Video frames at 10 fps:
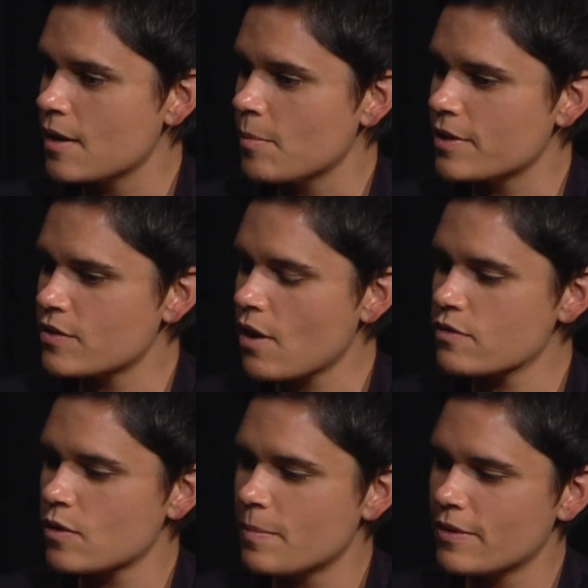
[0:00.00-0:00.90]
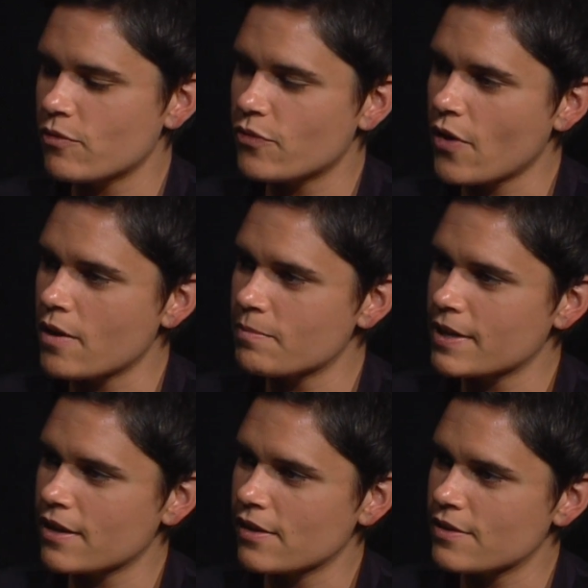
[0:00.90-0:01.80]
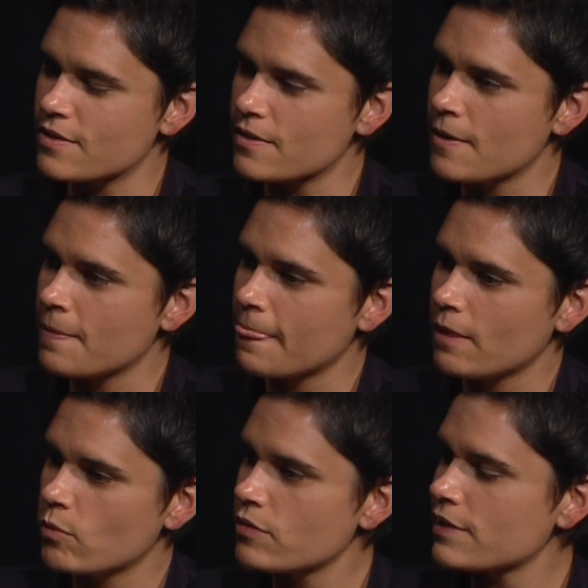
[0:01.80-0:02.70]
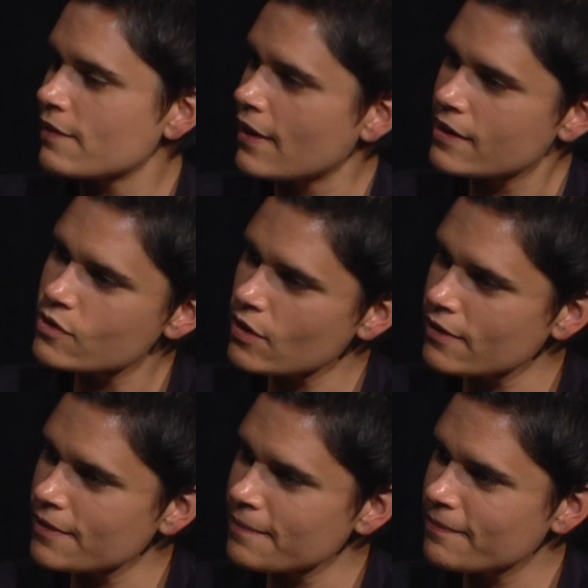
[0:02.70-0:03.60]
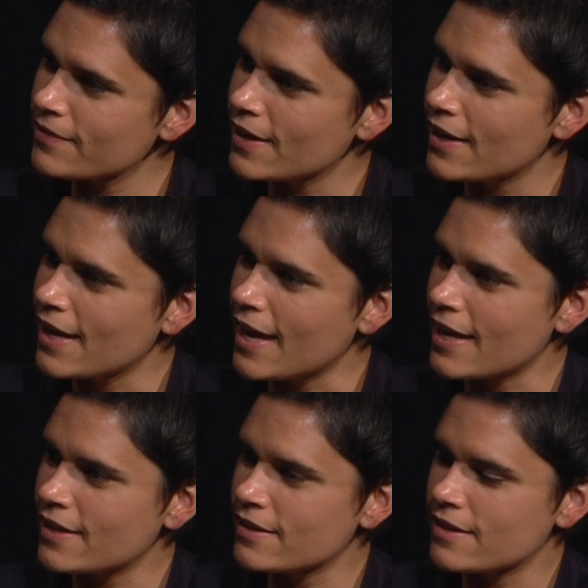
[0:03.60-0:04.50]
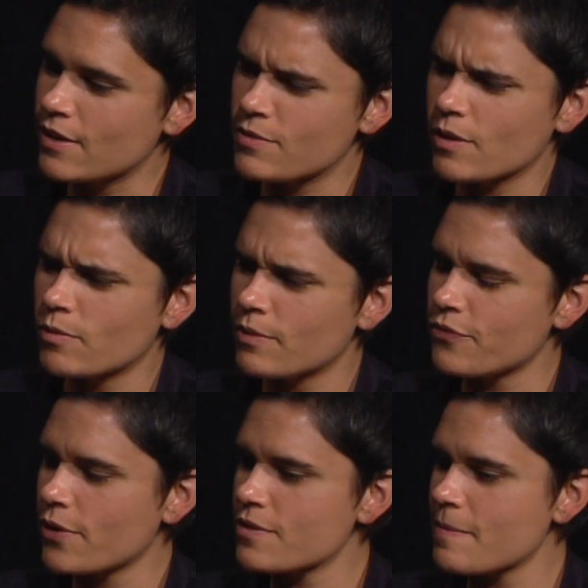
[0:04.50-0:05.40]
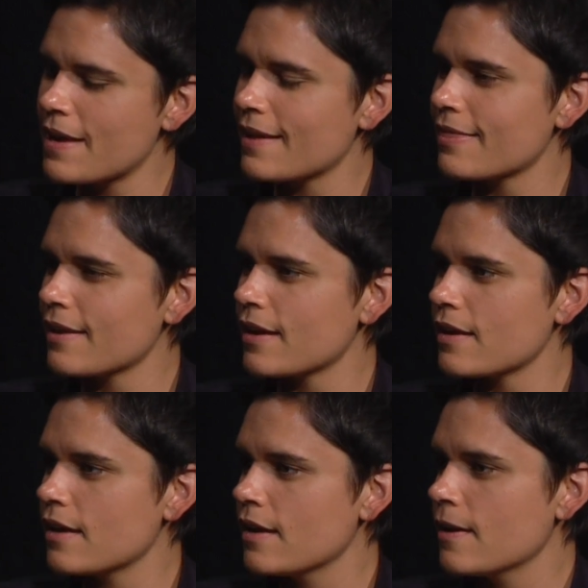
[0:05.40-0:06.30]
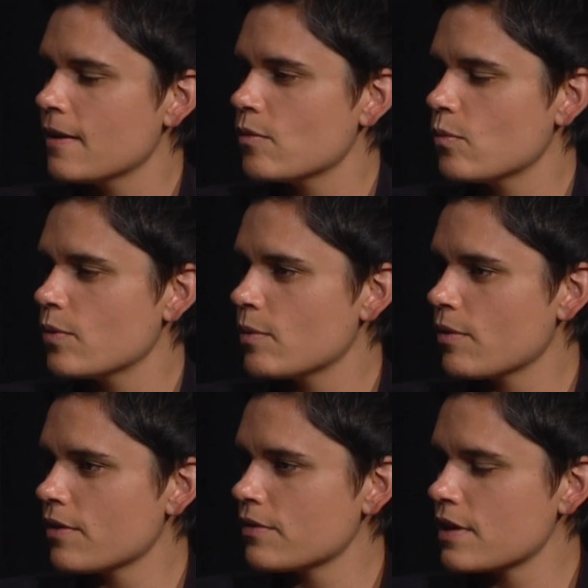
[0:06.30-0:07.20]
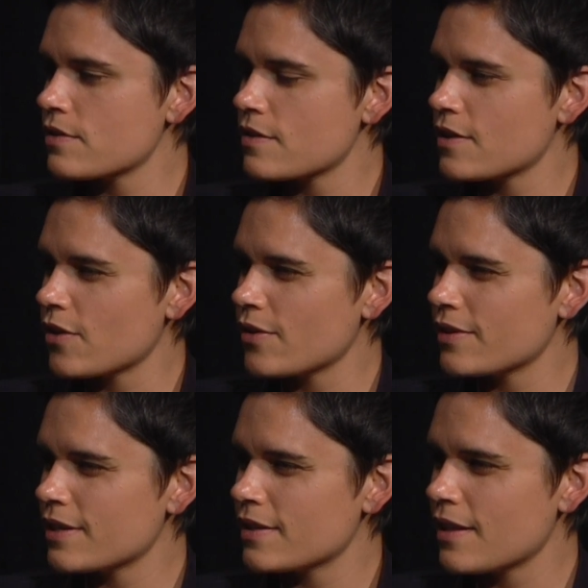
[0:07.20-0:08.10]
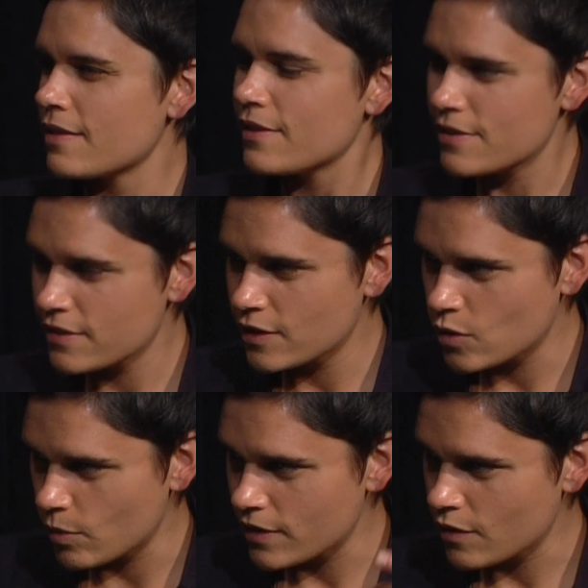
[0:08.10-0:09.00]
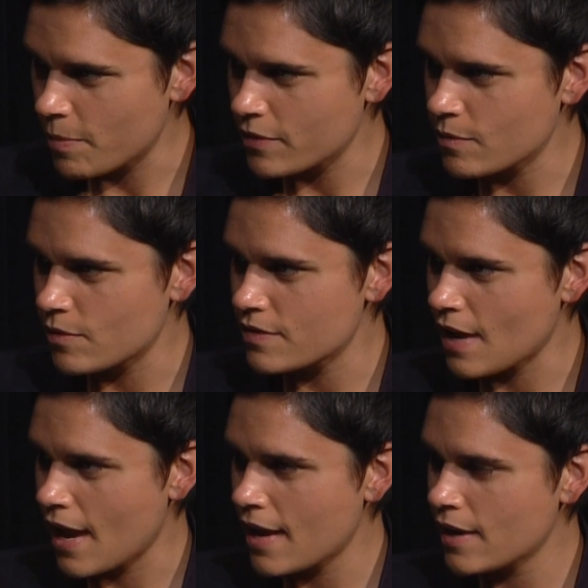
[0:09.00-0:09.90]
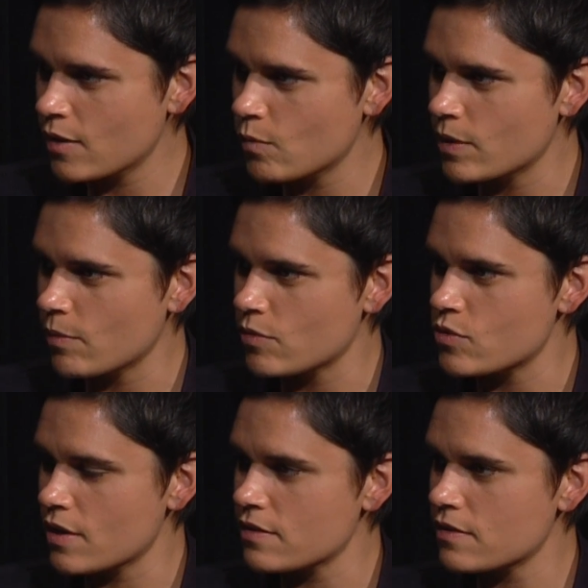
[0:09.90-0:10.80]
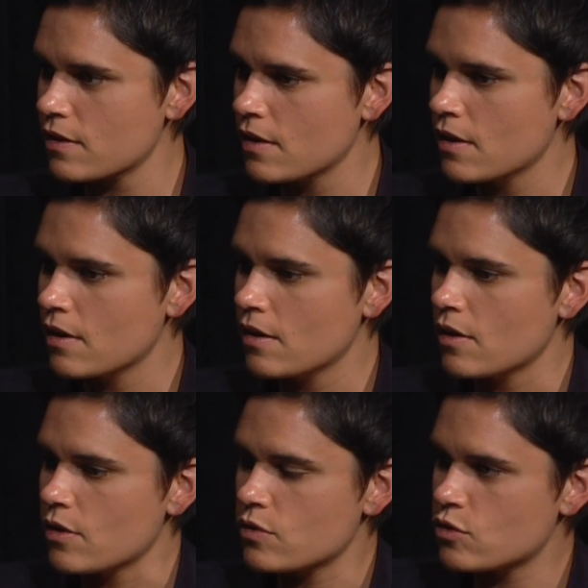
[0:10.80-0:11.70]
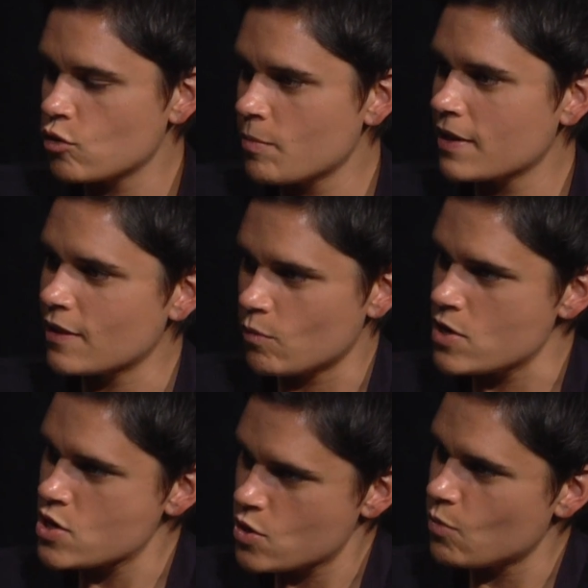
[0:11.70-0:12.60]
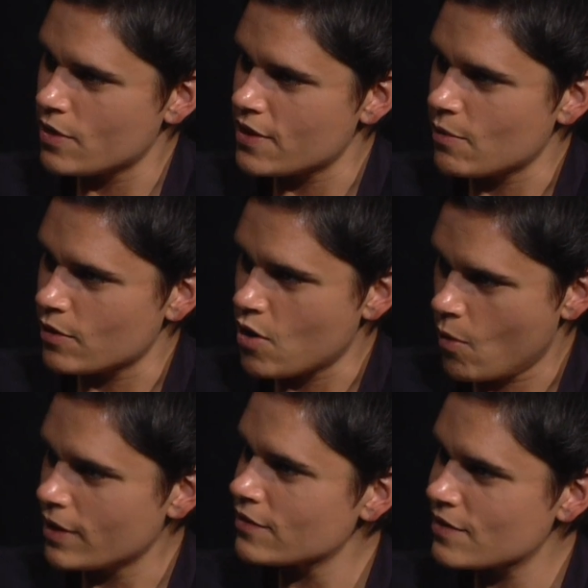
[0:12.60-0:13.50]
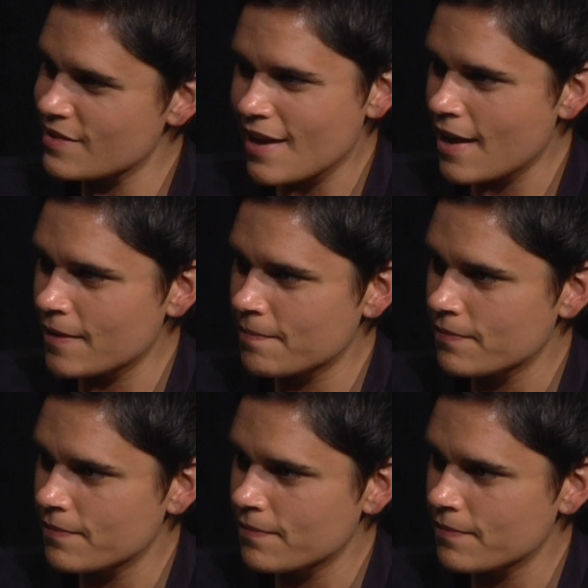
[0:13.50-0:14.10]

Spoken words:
But it's also been fun because we really like each other. And it was like when we first met, I think we weren't necessarily like listening to what the other person was saying. We were just assuming that we knew what they were going to say.